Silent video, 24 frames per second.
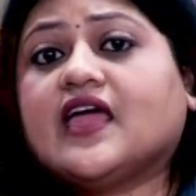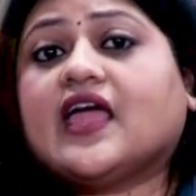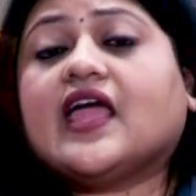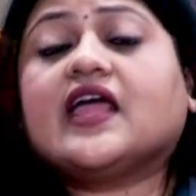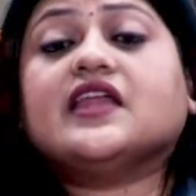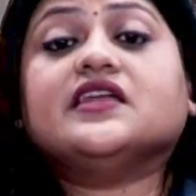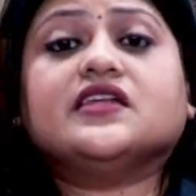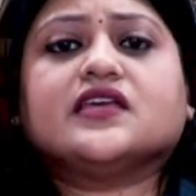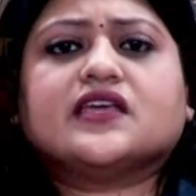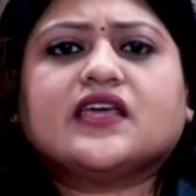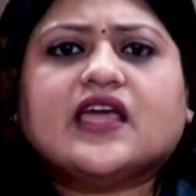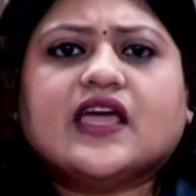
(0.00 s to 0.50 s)

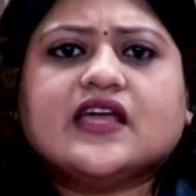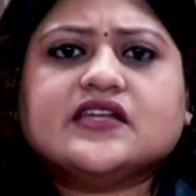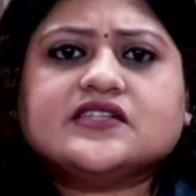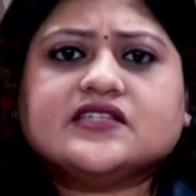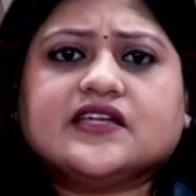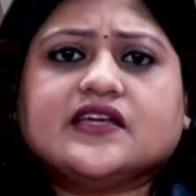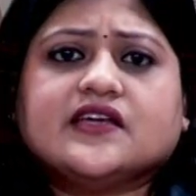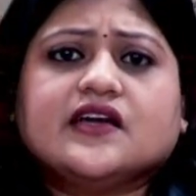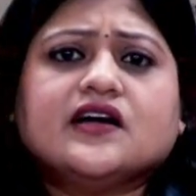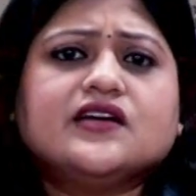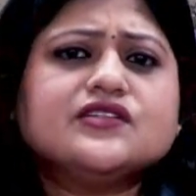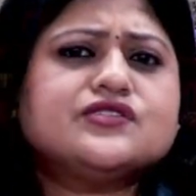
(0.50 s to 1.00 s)

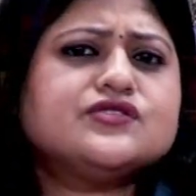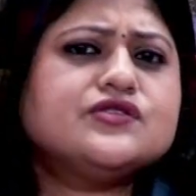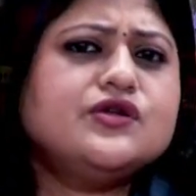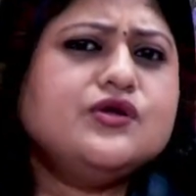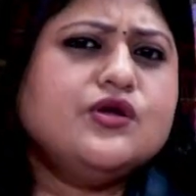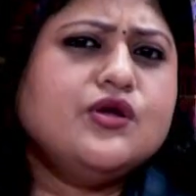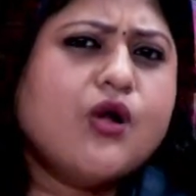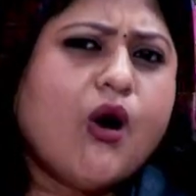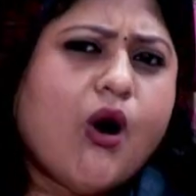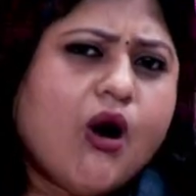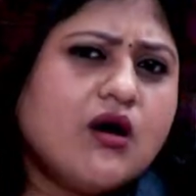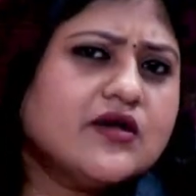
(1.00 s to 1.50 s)
indicating a
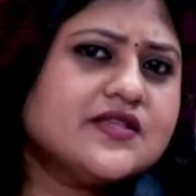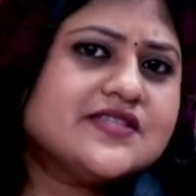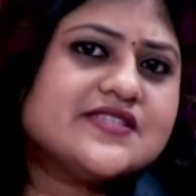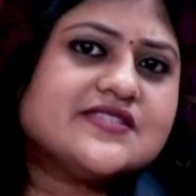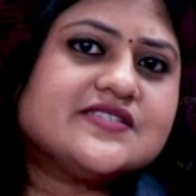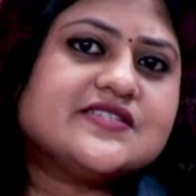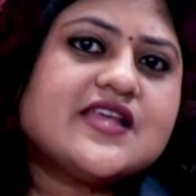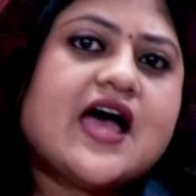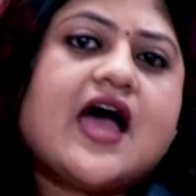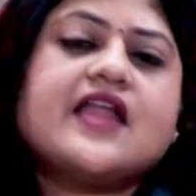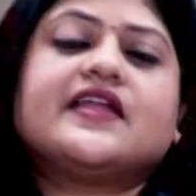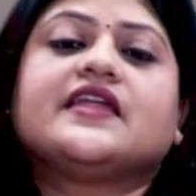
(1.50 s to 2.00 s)

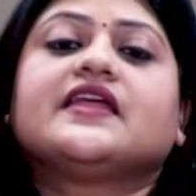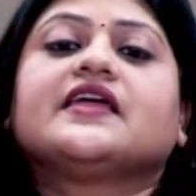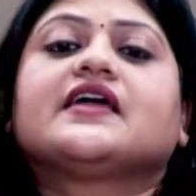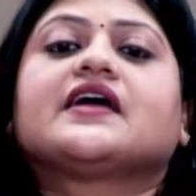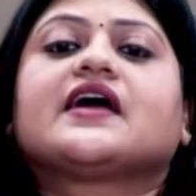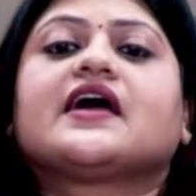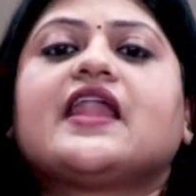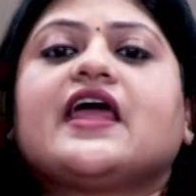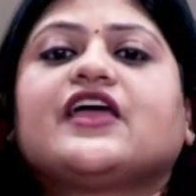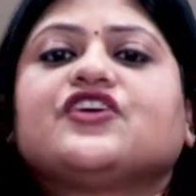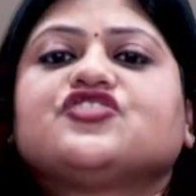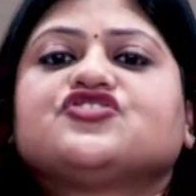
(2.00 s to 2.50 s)
long-standing
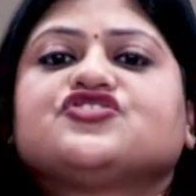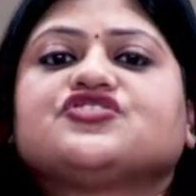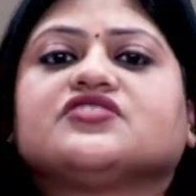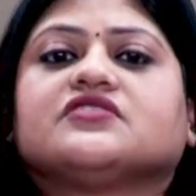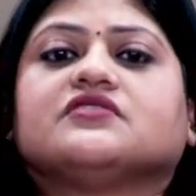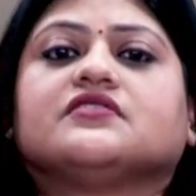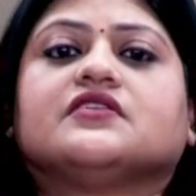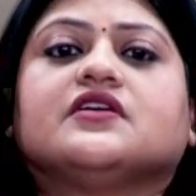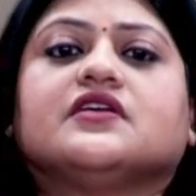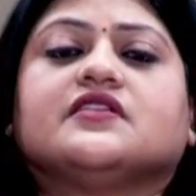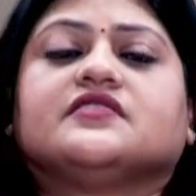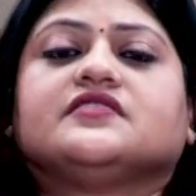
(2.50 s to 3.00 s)

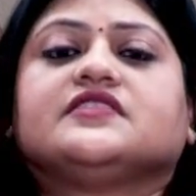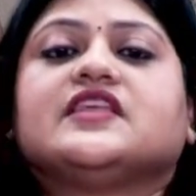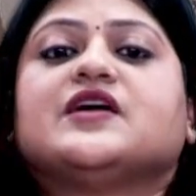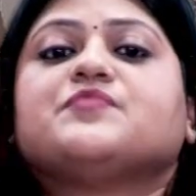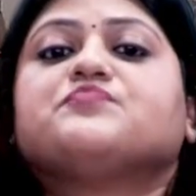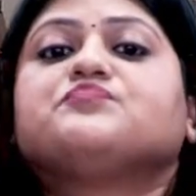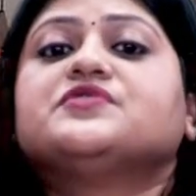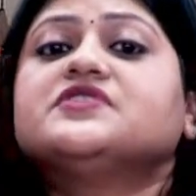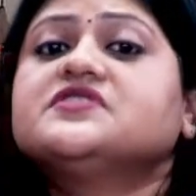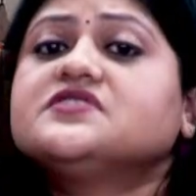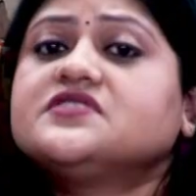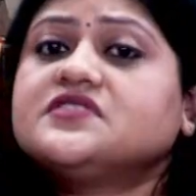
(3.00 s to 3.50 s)
connection
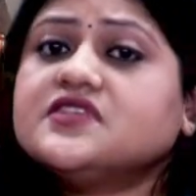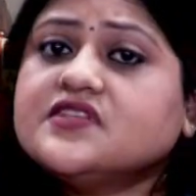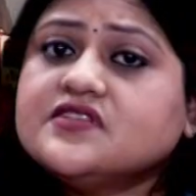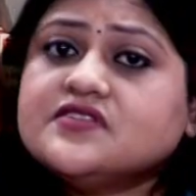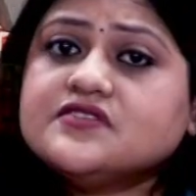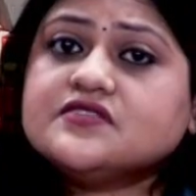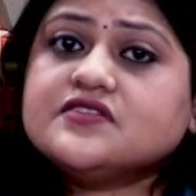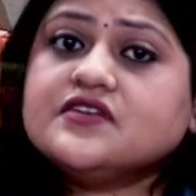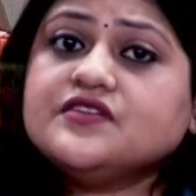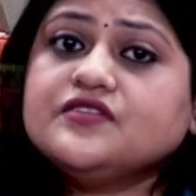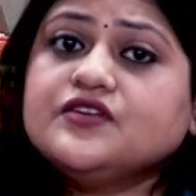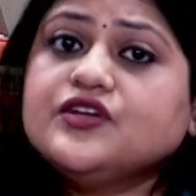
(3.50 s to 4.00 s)
that
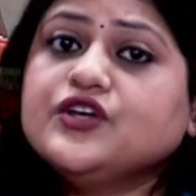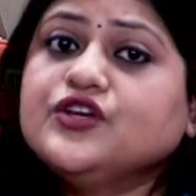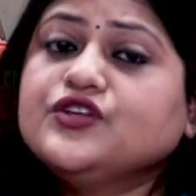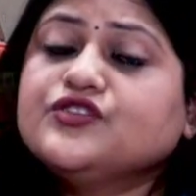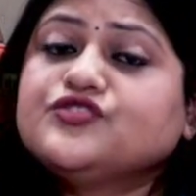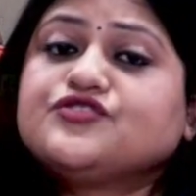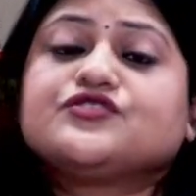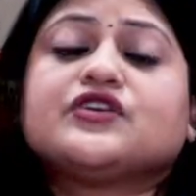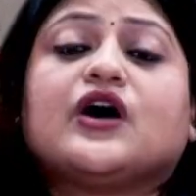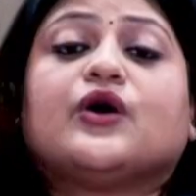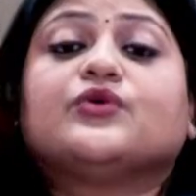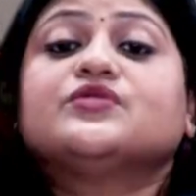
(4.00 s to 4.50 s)
persisted
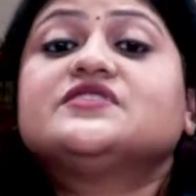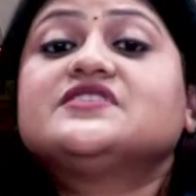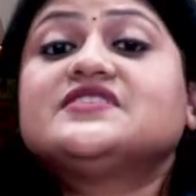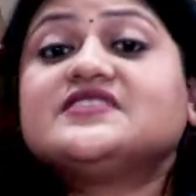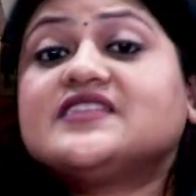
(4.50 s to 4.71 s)
throughout